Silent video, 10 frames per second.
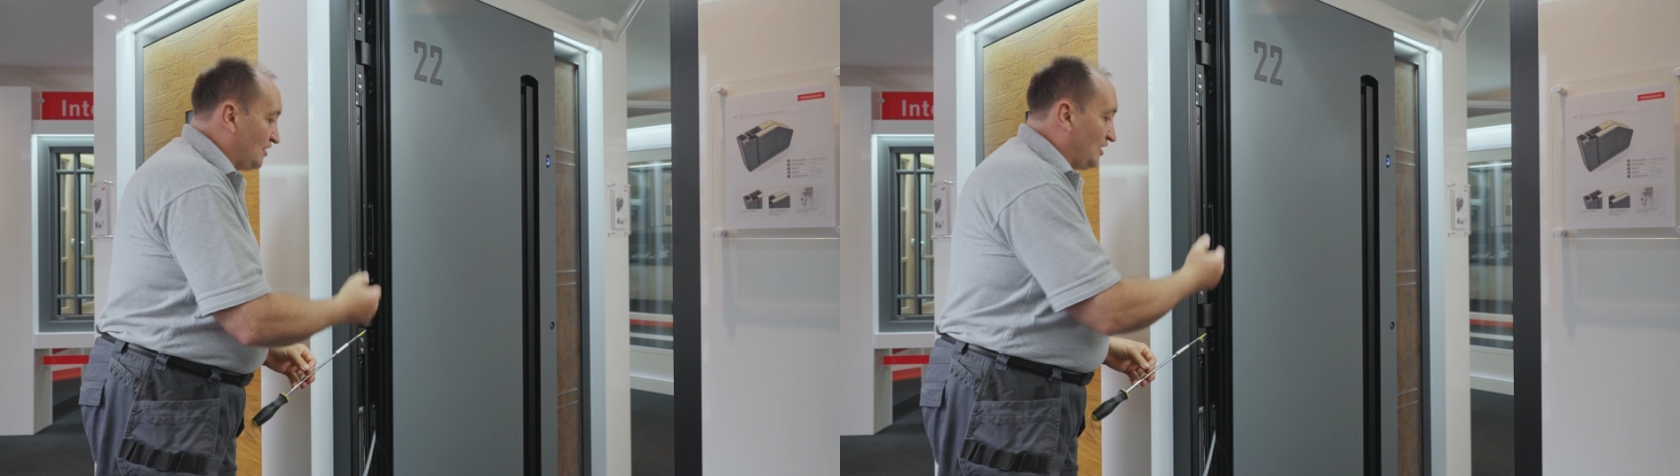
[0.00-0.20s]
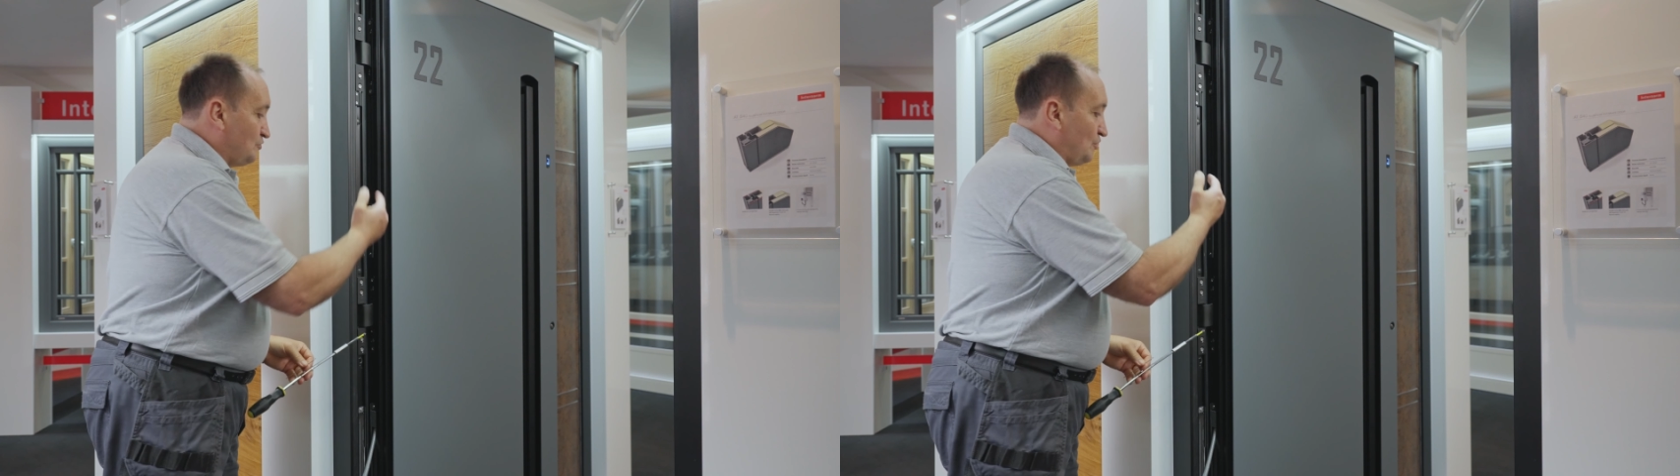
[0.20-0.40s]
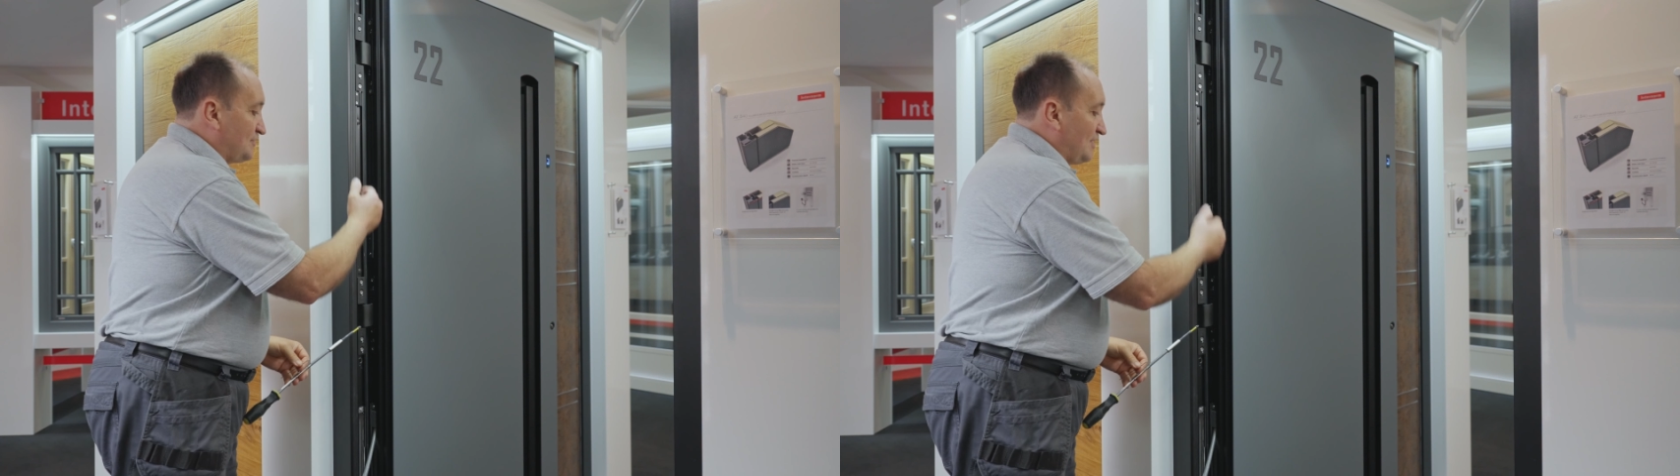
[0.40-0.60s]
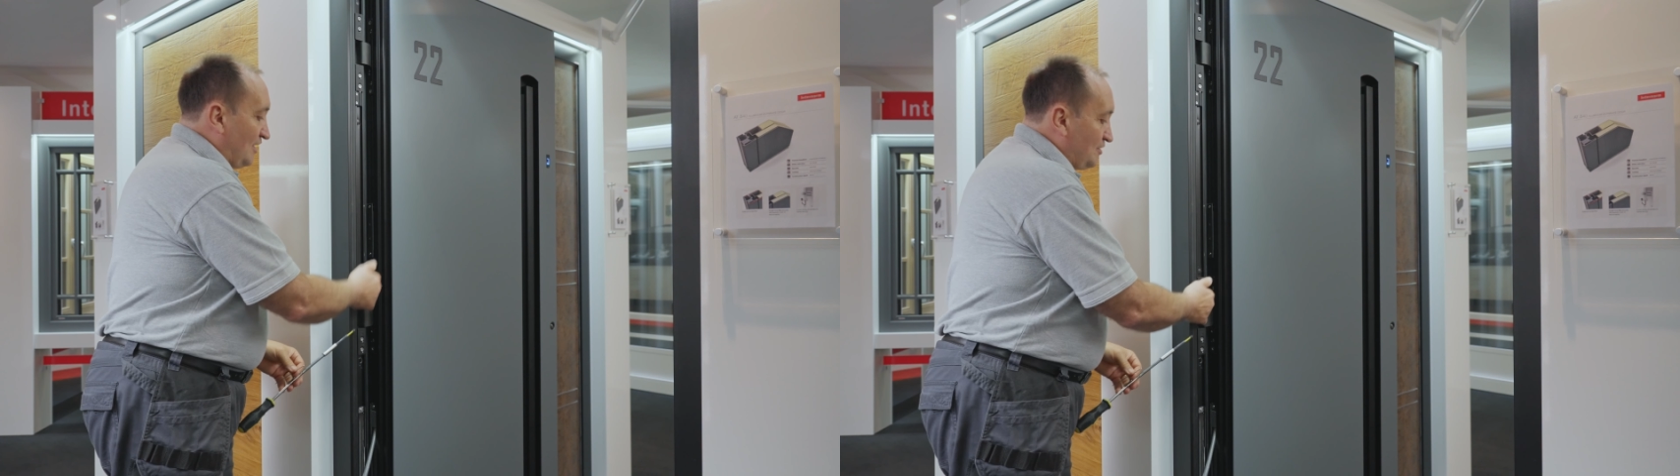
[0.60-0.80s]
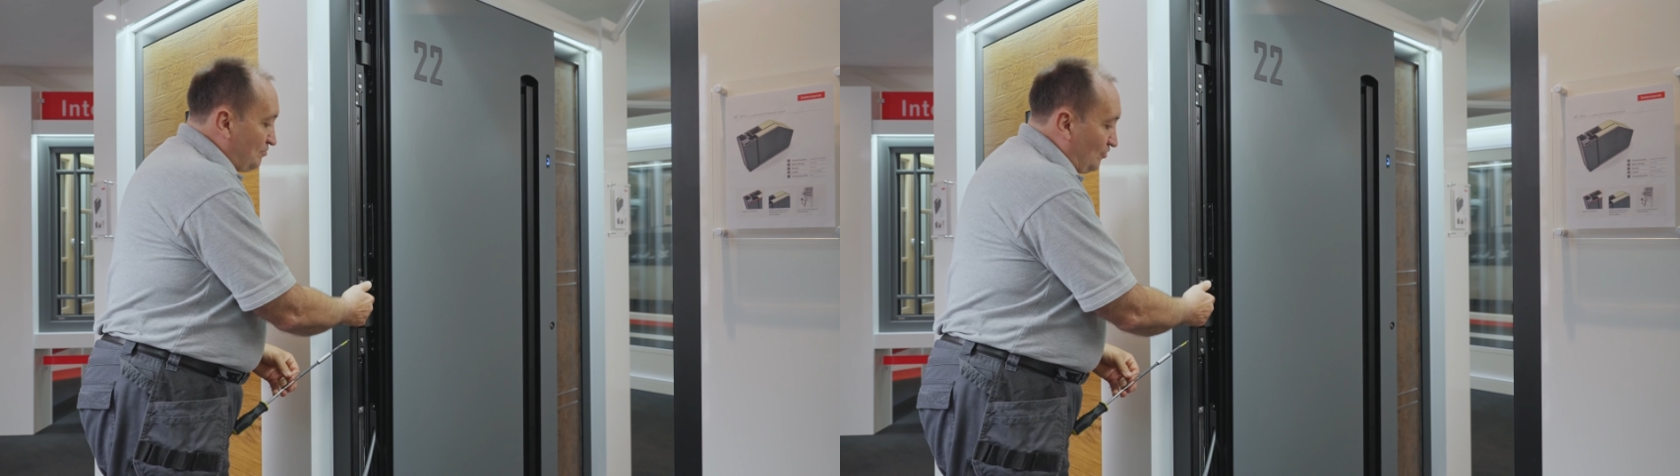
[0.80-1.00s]
and what
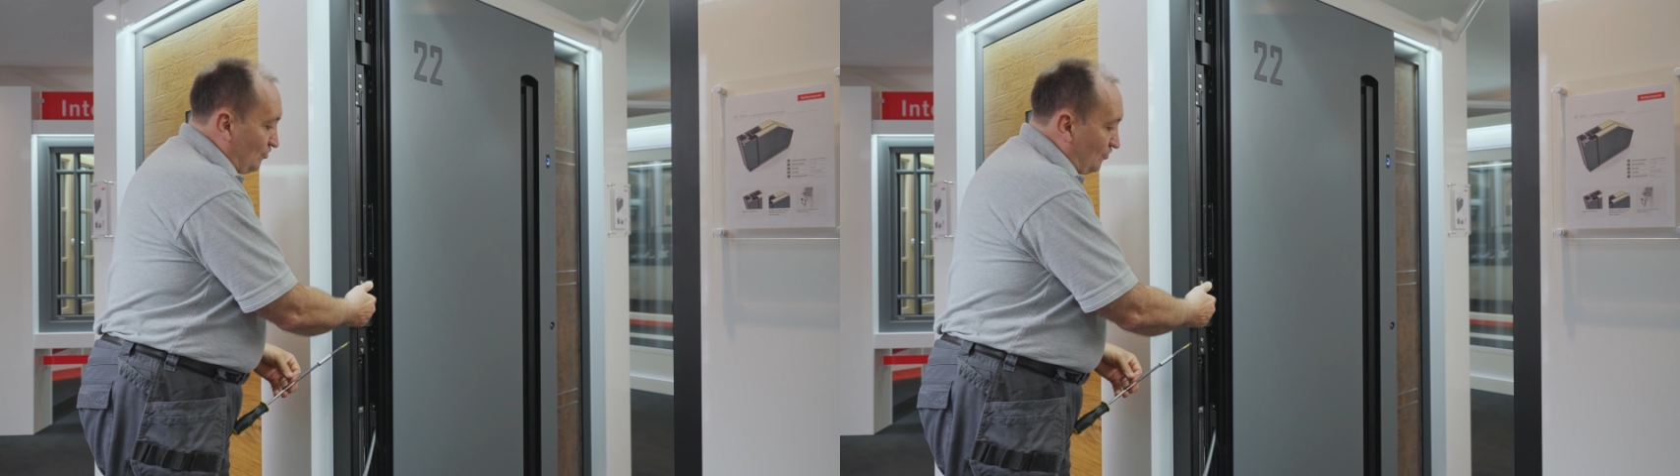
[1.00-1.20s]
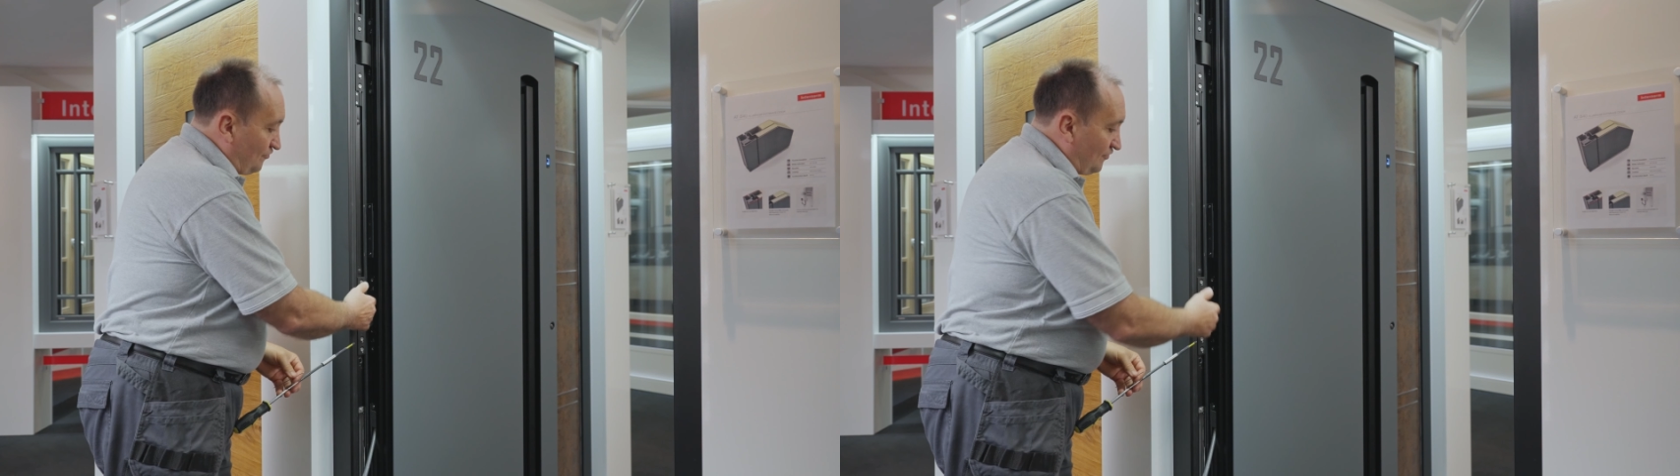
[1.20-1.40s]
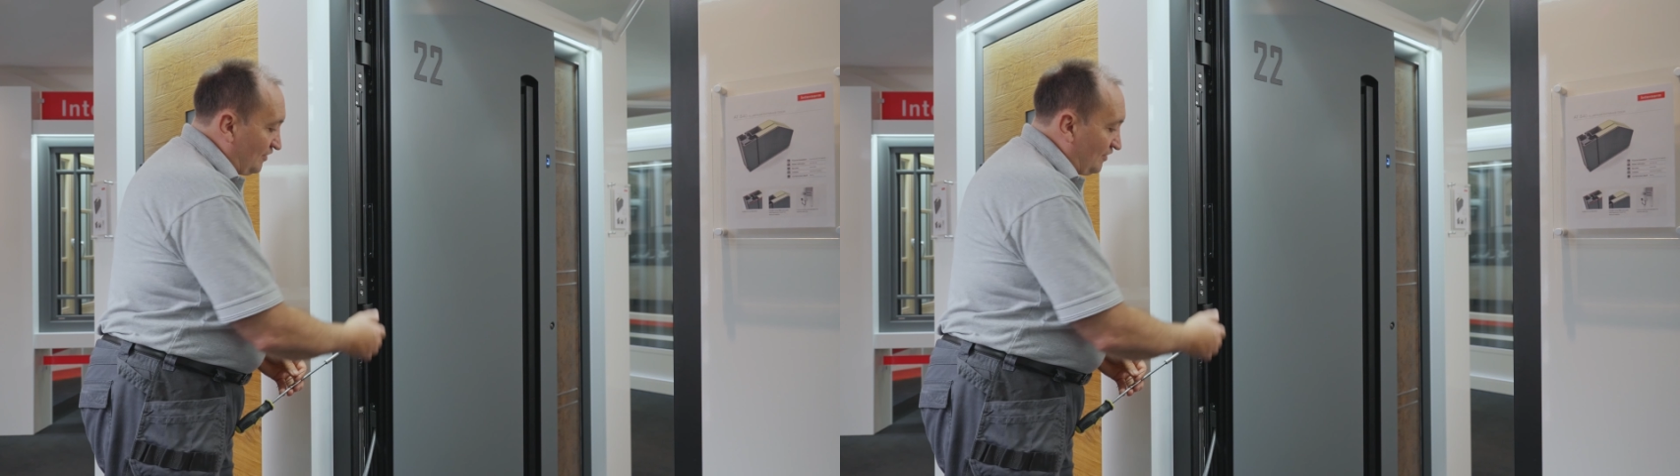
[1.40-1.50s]
type of